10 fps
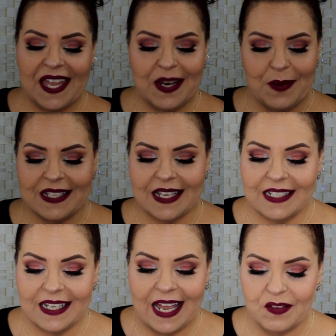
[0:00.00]
Anyways, I
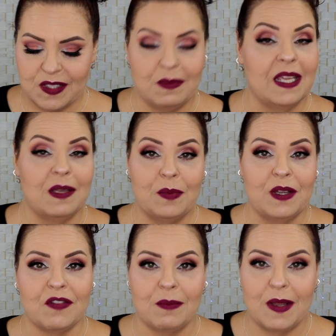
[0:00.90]
did have some
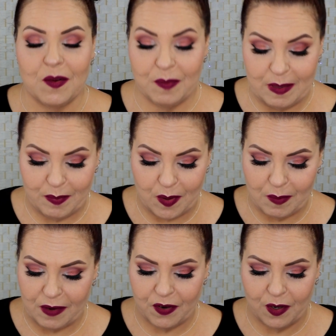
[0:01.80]
input from other people.
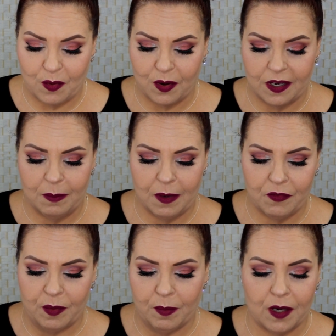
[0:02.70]
My friend Courtney, my
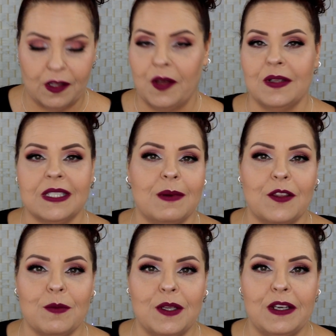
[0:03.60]
friend Marlo, and some
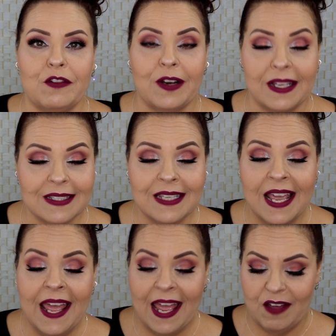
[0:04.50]
other beauty friends
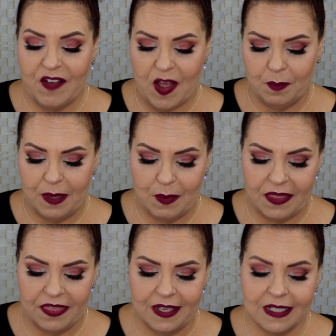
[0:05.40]
have helped me
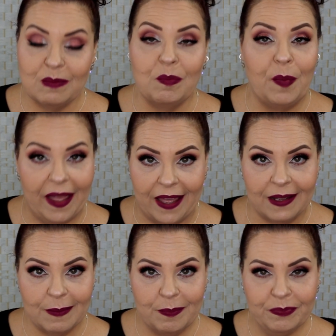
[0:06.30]
with this,
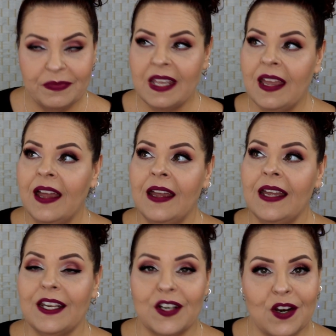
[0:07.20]
but
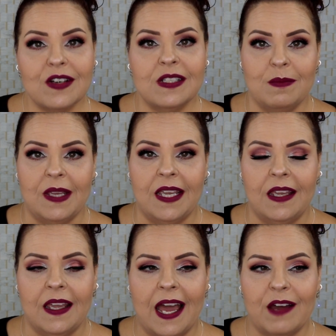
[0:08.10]
it occurred to
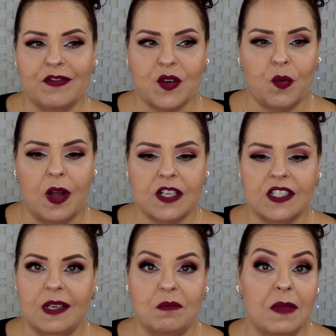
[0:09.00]
me after
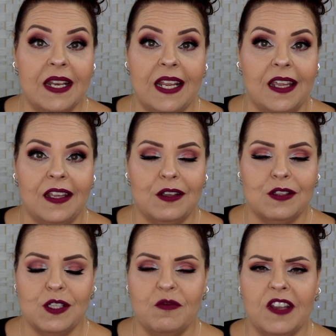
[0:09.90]
watching many
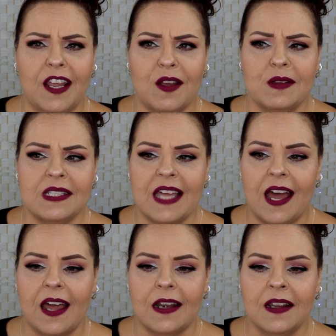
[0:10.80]
YouTube videos
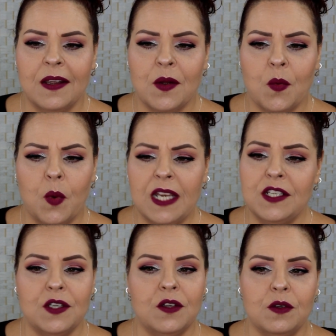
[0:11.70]
that we
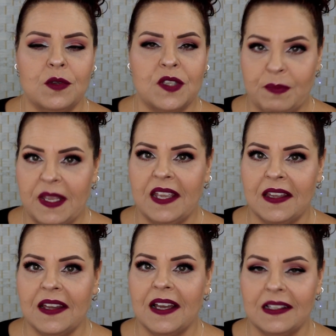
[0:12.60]
do
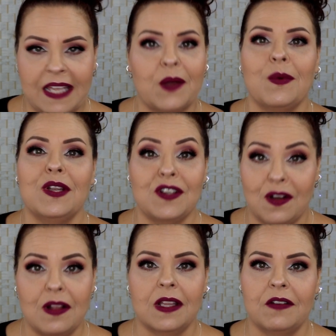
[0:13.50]
speak a language
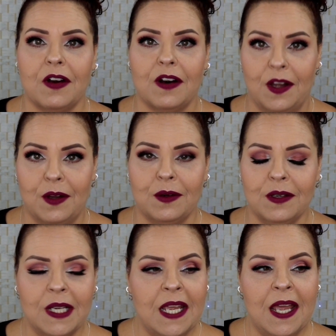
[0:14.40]
all of our
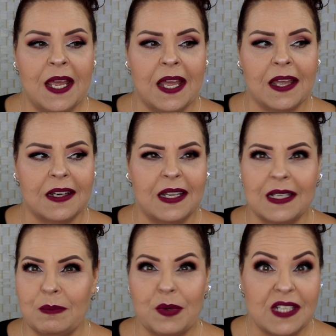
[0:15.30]
own and
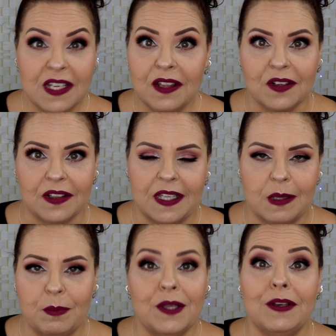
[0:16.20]
and particularly
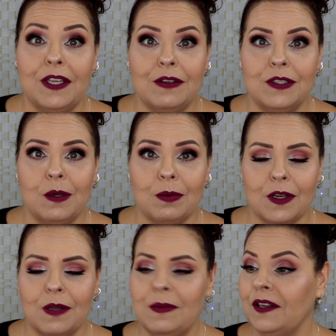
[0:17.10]
the beauty
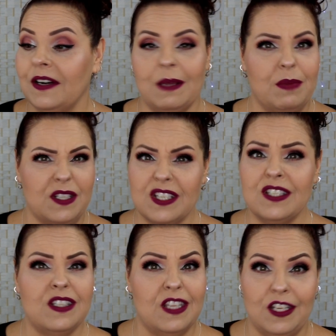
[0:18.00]
youtuber community but
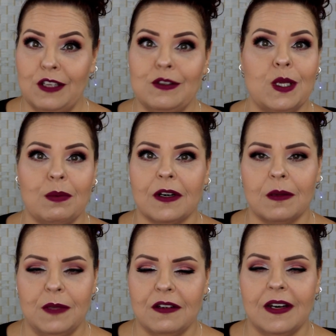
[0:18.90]
just the youtuber
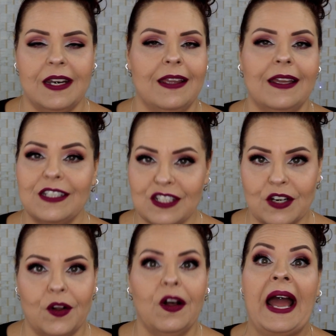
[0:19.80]
community in
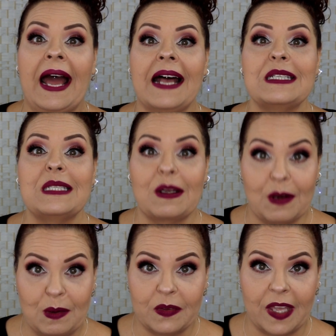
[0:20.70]
general has
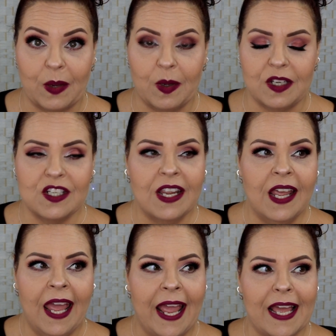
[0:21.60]
their own language
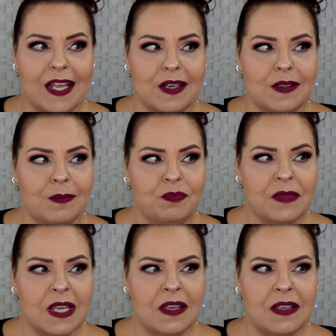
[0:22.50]
and
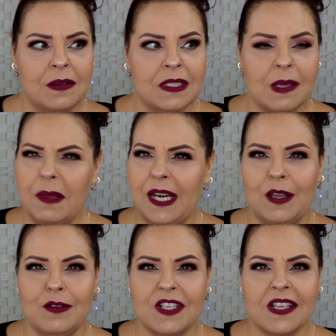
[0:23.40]
somebody
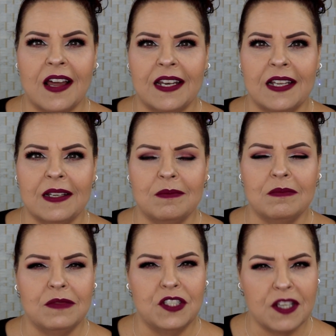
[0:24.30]
who just kind
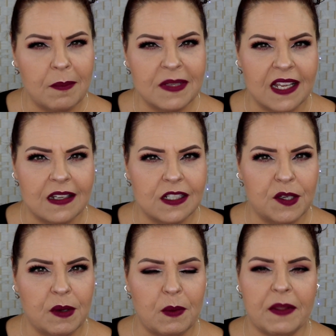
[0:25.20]
of jumped
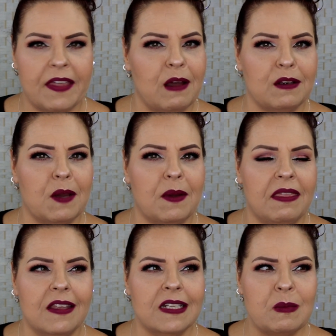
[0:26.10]
into it without
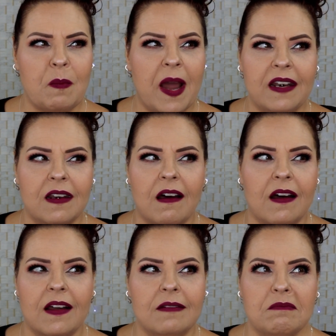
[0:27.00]
knowing this might
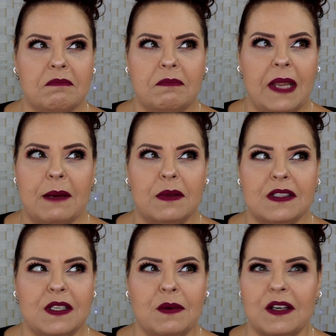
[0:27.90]
not be able
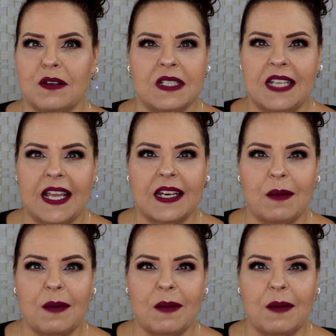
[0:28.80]
to understand.